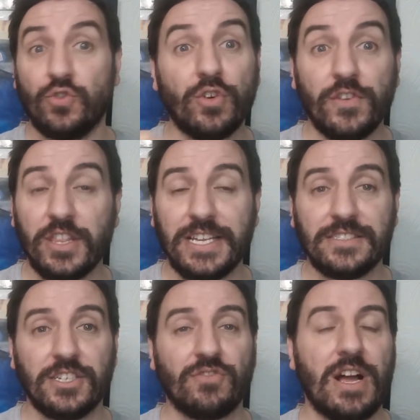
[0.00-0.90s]
Go over to the
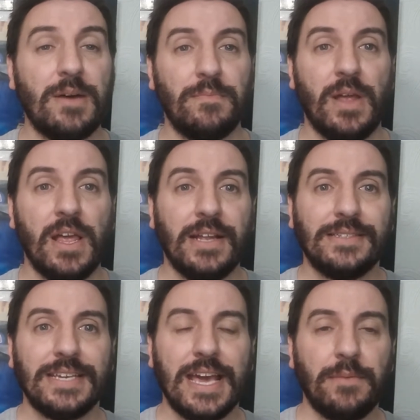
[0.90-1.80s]
Instagram,
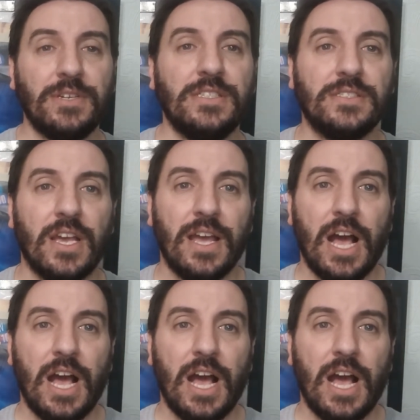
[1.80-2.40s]
DM us.